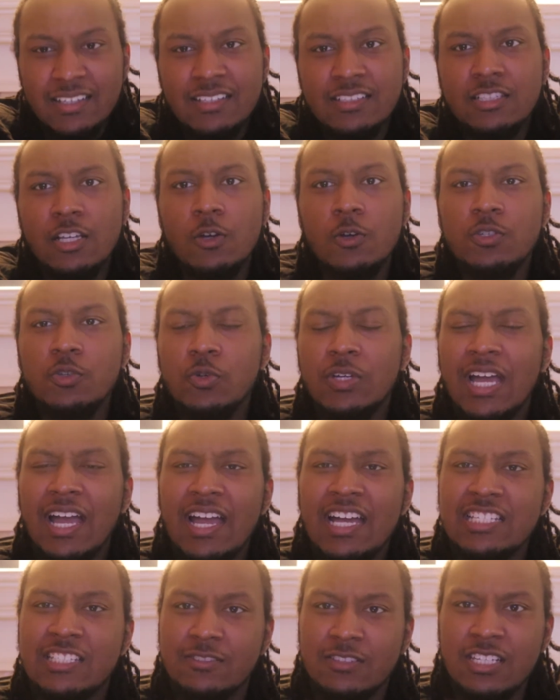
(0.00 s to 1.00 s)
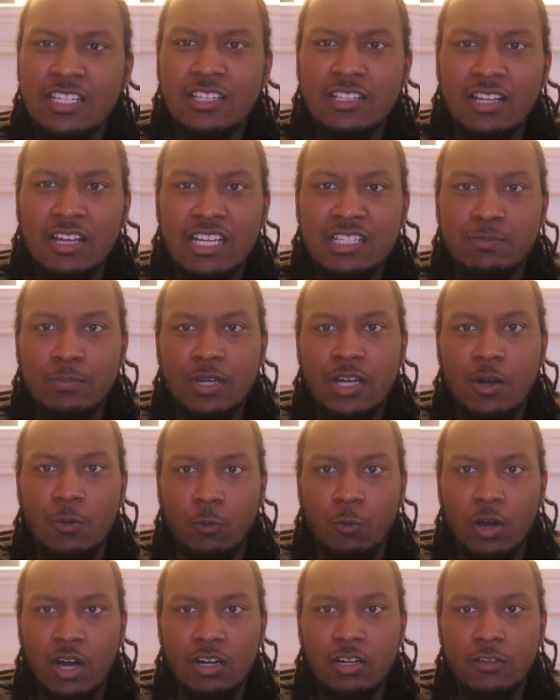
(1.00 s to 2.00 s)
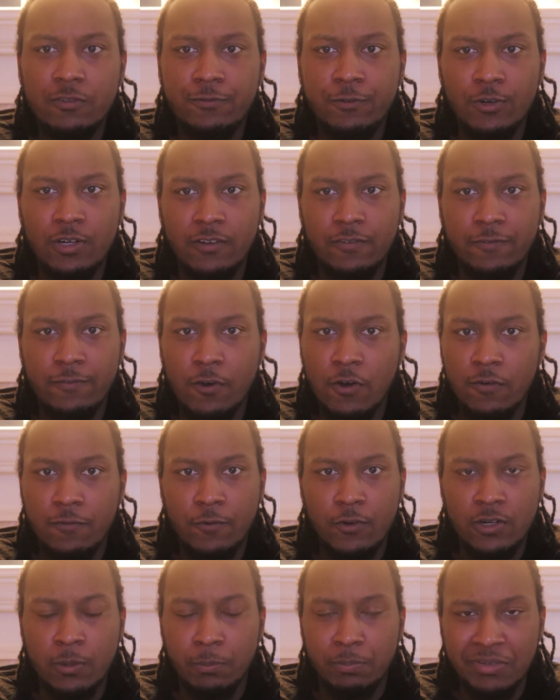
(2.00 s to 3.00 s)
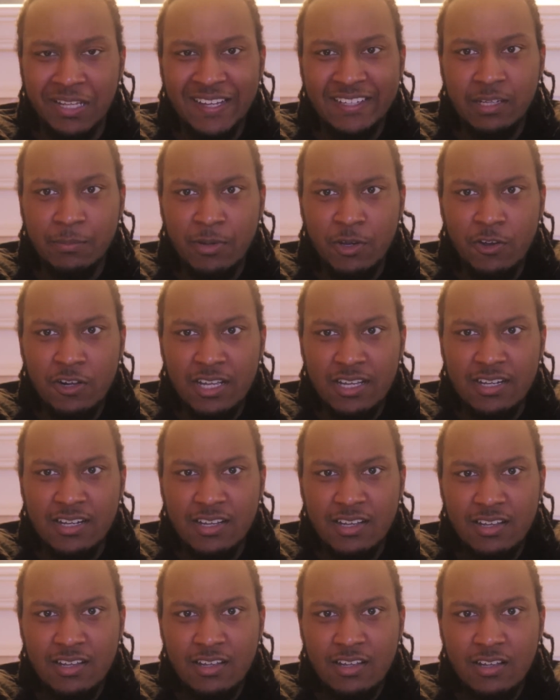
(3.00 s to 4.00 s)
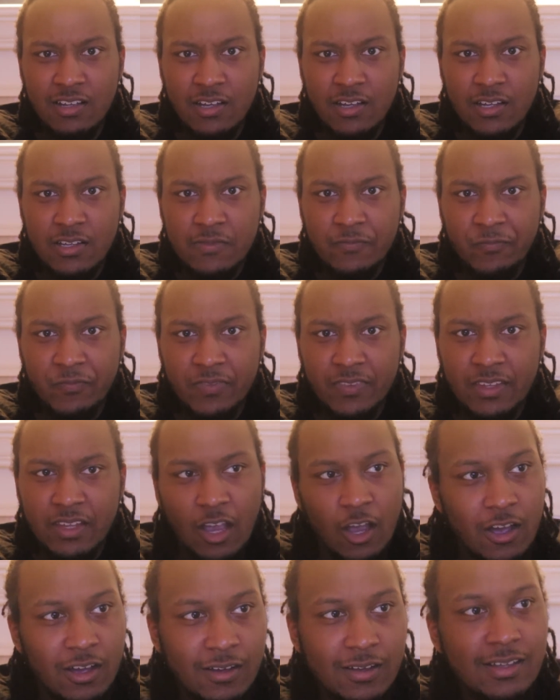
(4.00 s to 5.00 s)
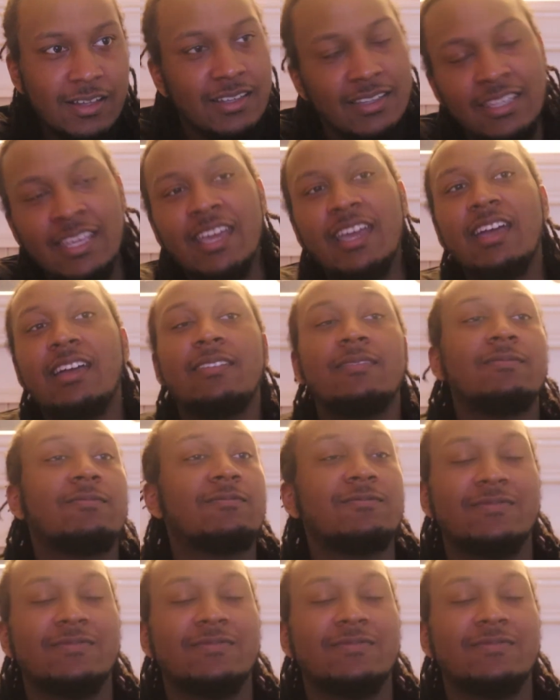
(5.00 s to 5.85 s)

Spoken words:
So you guys legalized marijuana for the black community? Yeah.